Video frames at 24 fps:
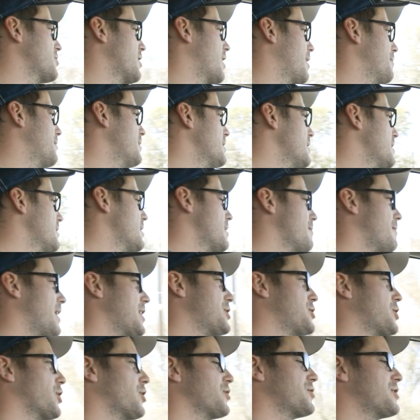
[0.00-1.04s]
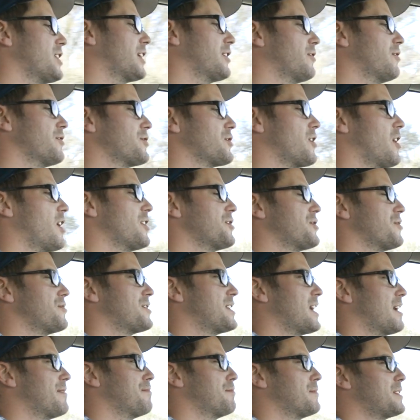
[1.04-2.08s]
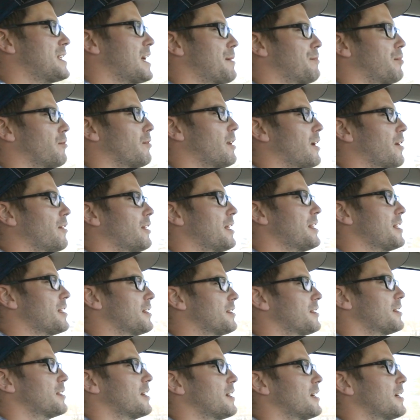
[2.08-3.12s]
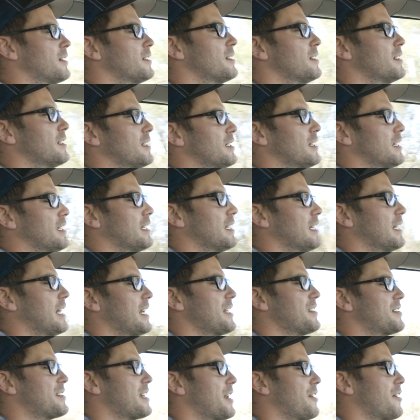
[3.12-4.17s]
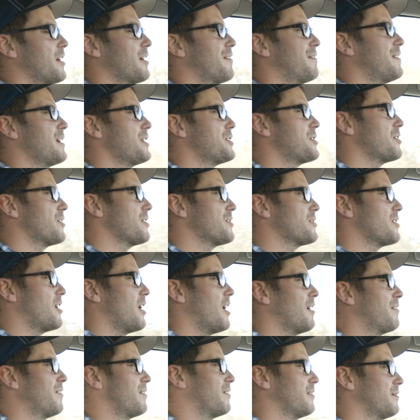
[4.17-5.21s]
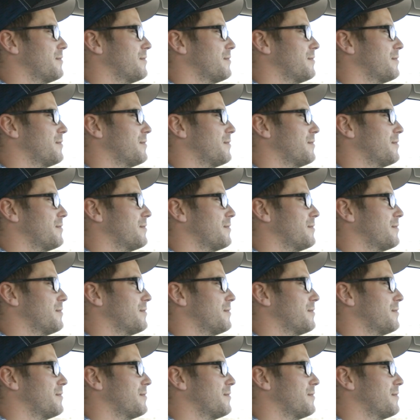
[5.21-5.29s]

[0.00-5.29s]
So my turn signal is on, so temporarily the lane centering feature is off.